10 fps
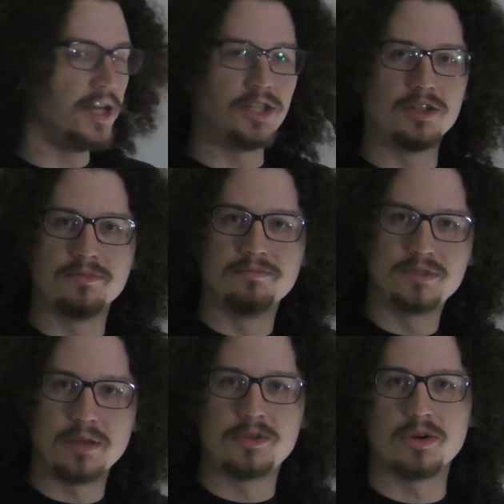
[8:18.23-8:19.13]
the null
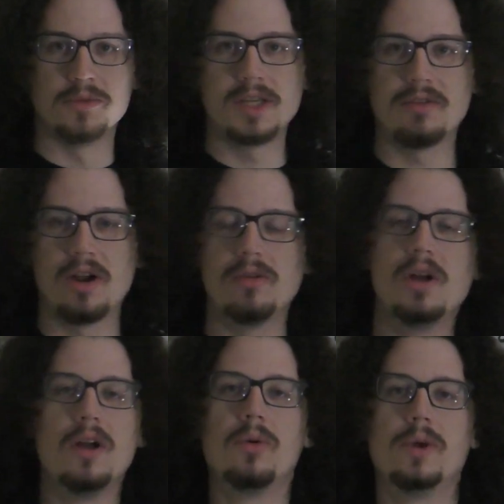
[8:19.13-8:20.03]
hypothesis,
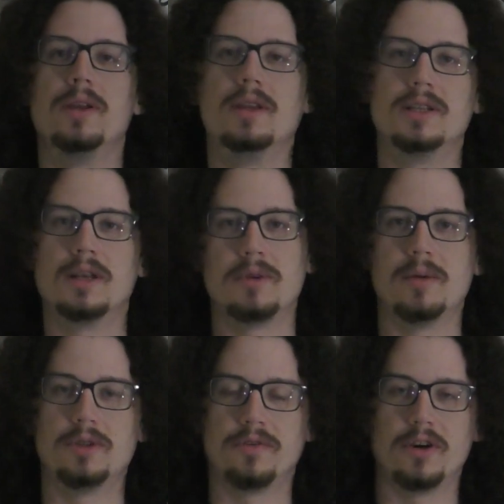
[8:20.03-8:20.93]
H
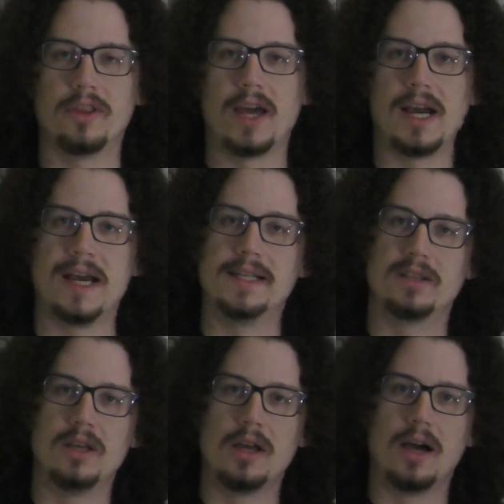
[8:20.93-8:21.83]
subscript
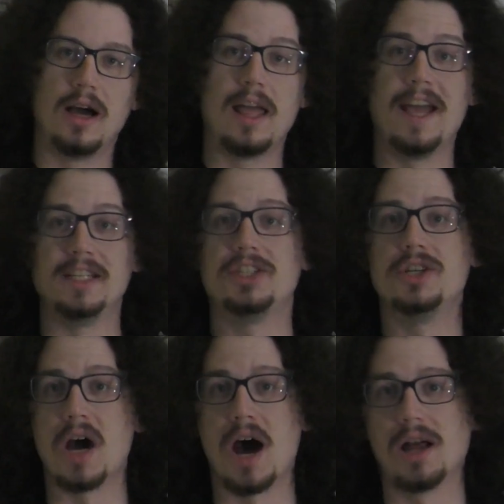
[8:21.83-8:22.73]
0, we
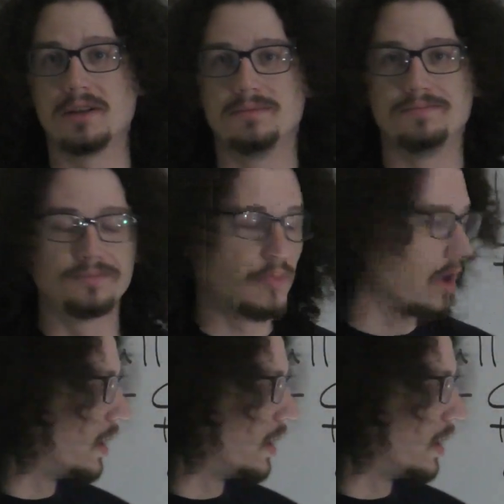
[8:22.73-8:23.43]
sometimes refer to that as